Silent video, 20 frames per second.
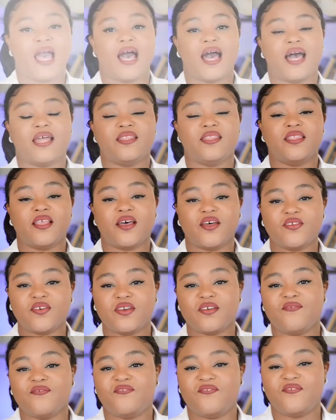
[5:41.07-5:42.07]

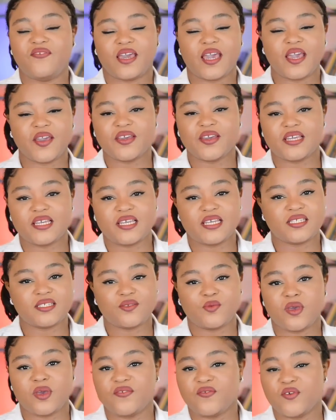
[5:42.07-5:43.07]
Another very
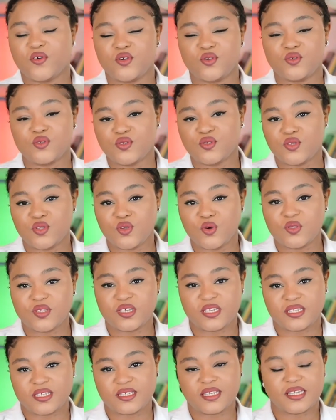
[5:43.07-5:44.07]
easy way for you to know
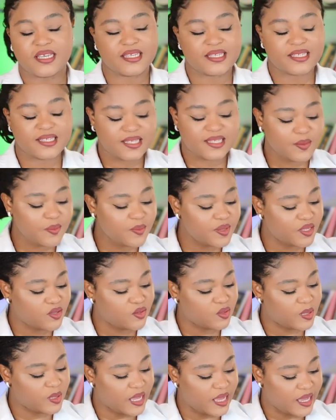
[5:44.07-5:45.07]
this is simply
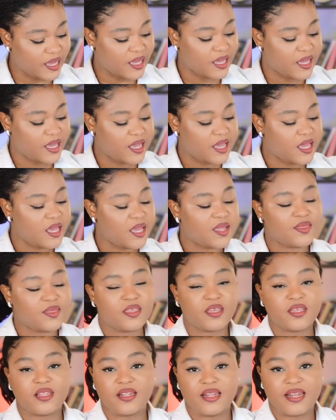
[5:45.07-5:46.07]
to take
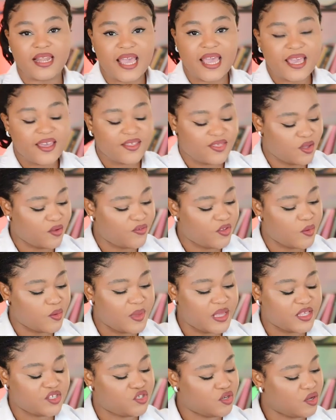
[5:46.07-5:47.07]
the length of your
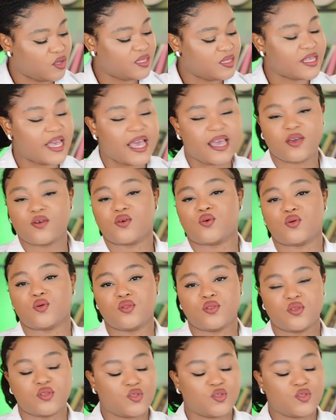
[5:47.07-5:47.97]
menstrual cycle.